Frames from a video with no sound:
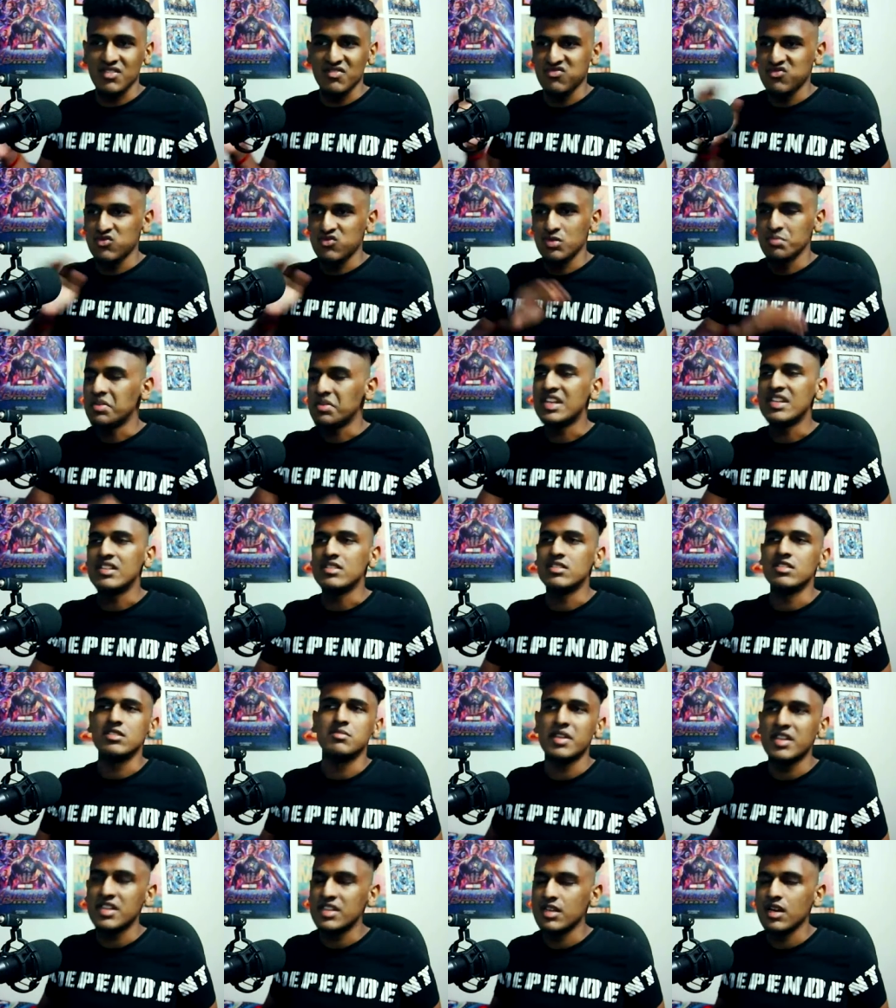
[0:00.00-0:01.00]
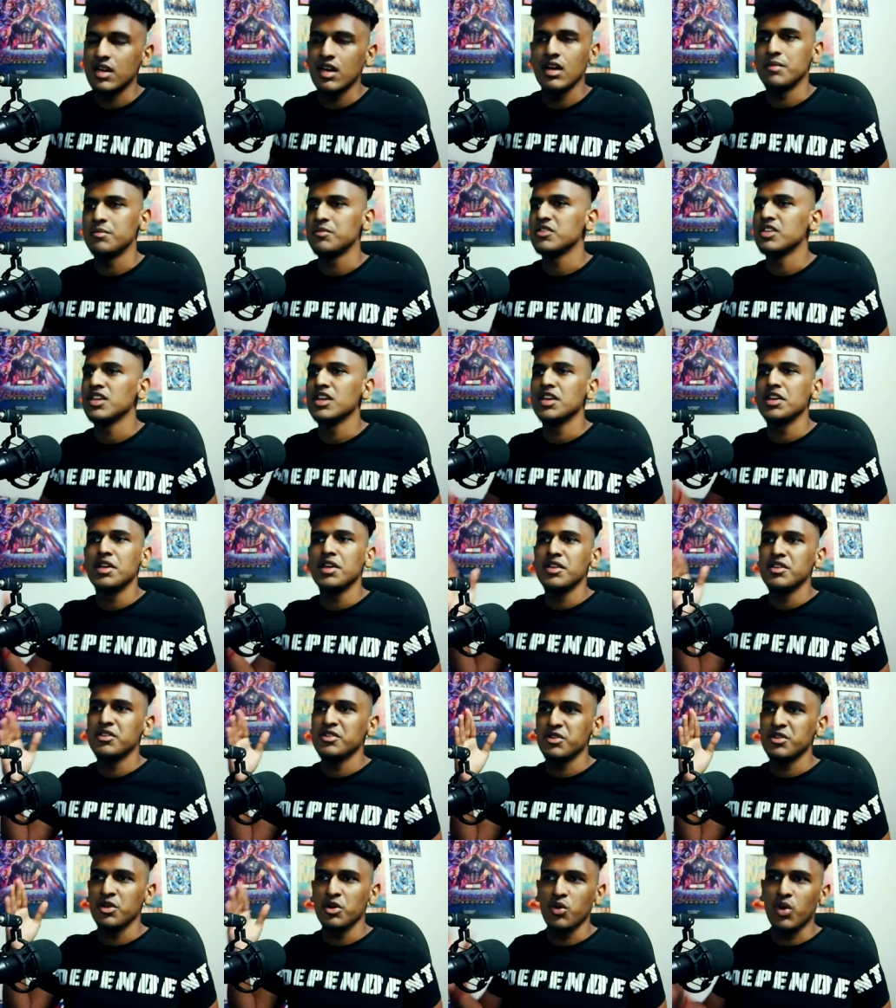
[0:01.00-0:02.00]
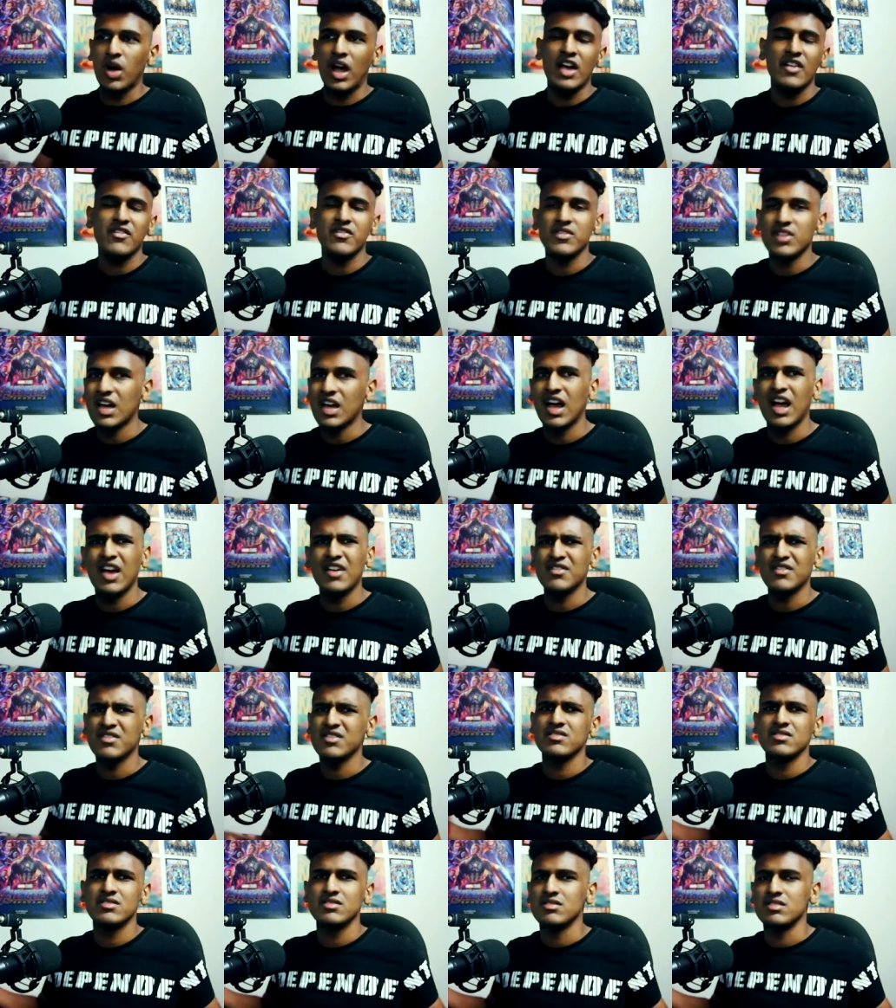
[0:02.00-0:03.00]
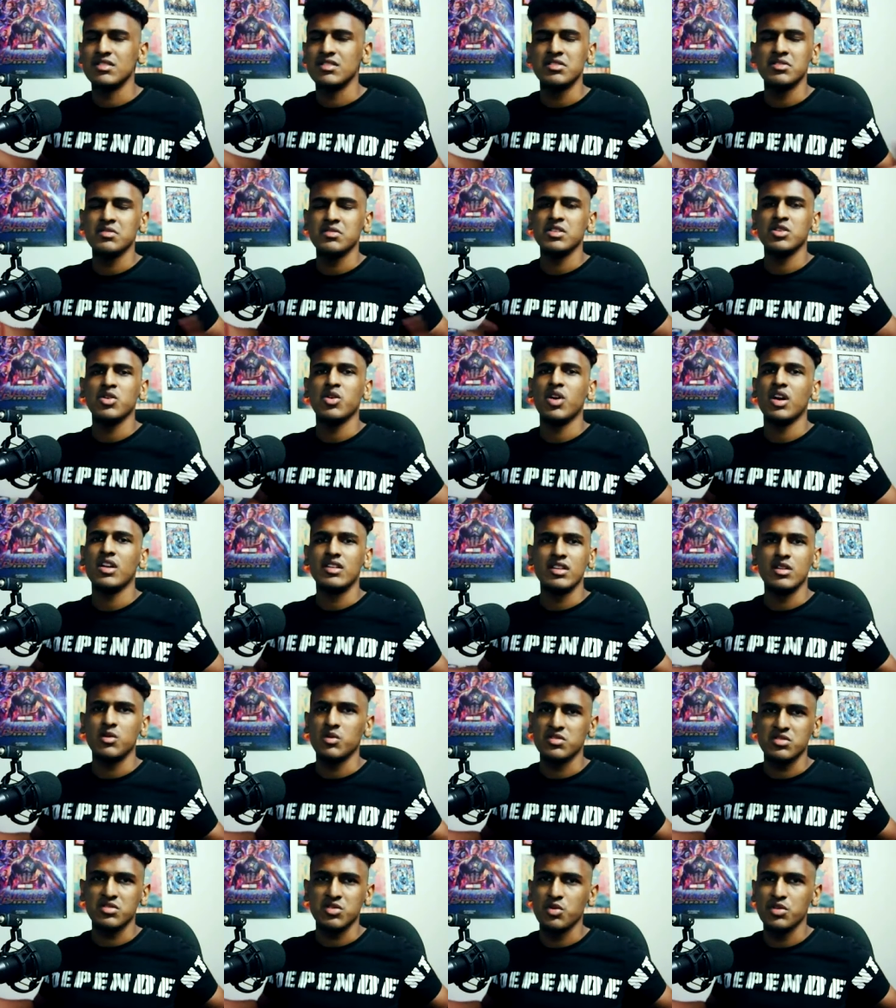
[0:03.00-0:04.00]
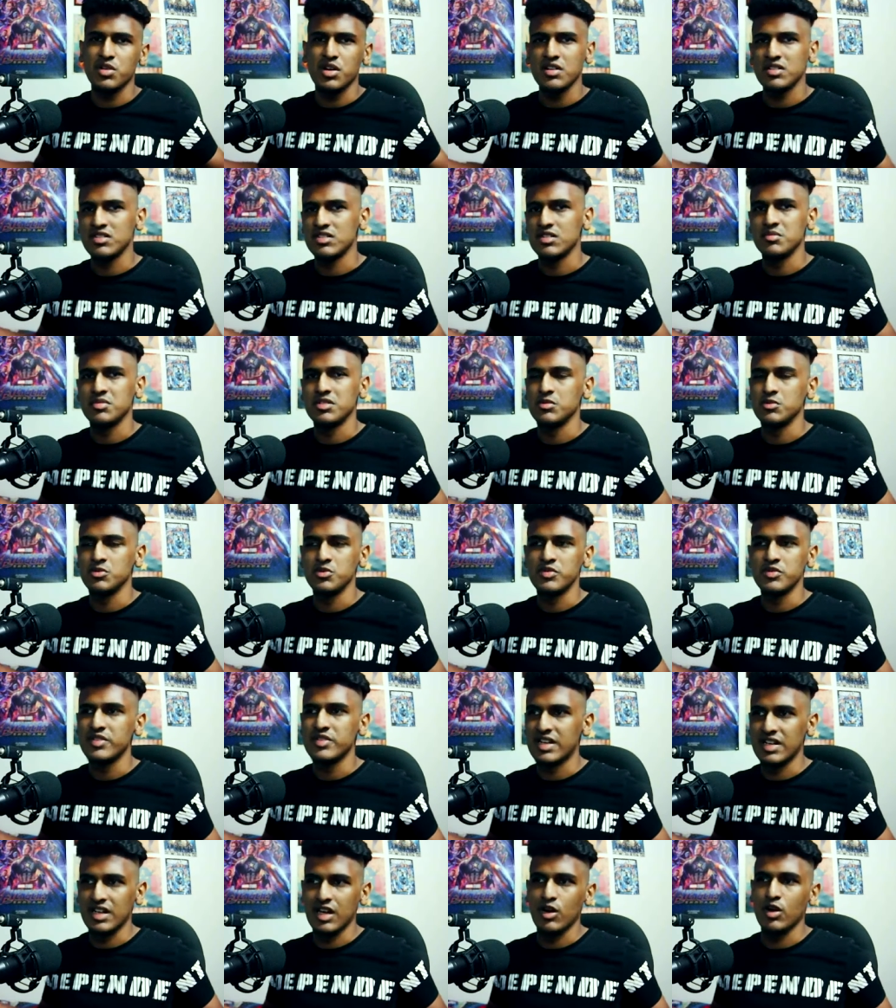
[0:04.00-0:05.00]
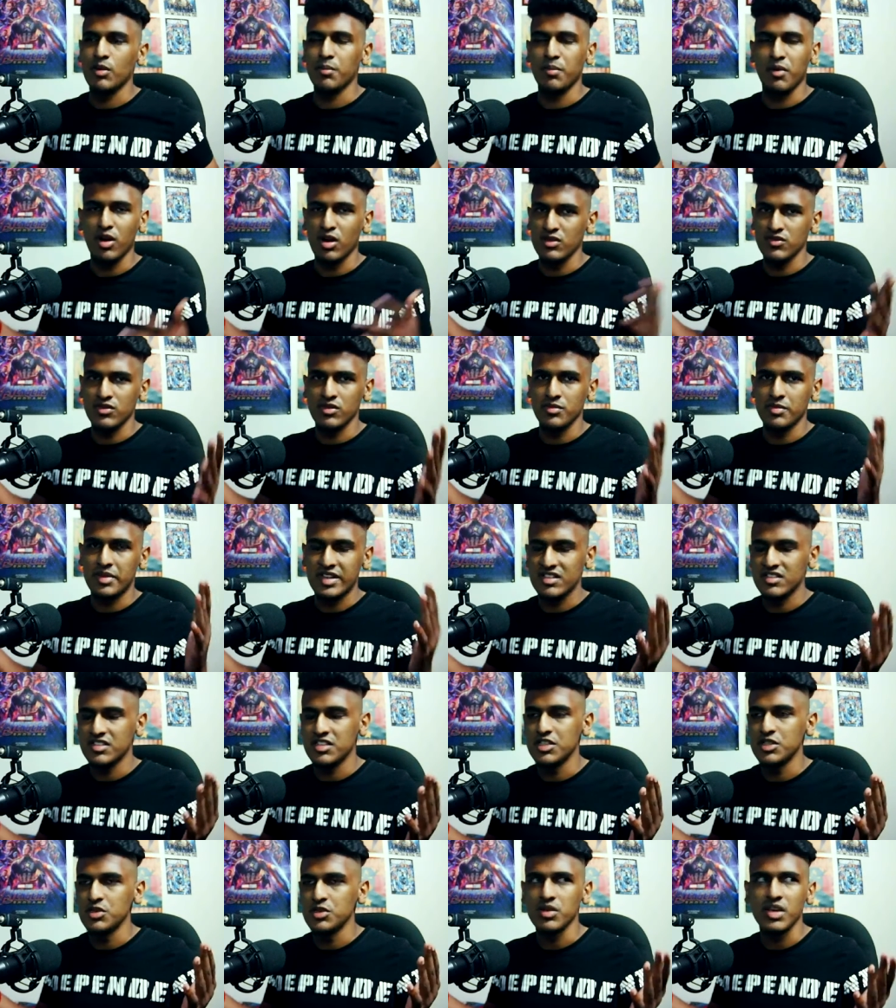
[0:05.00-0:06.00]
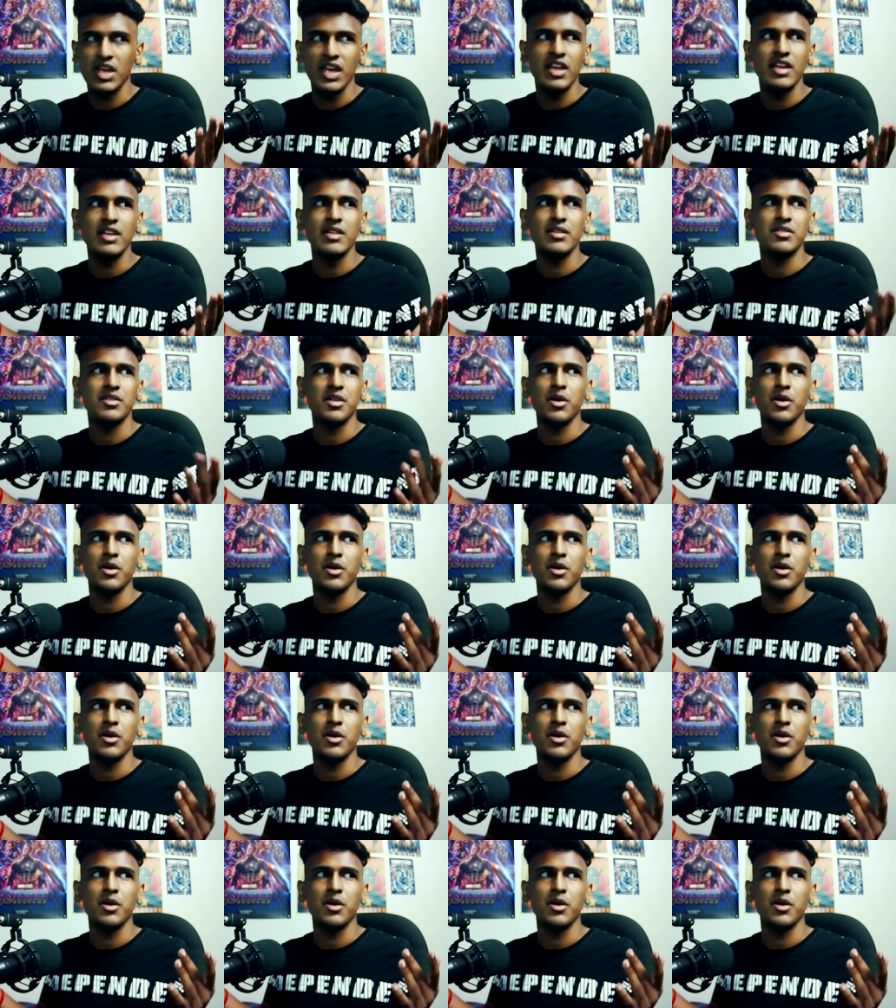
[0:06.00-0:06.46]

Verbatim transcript: I've repeated this many times, so I've not, I've literally no idea what's going on in WWE right now apart from NXT UK.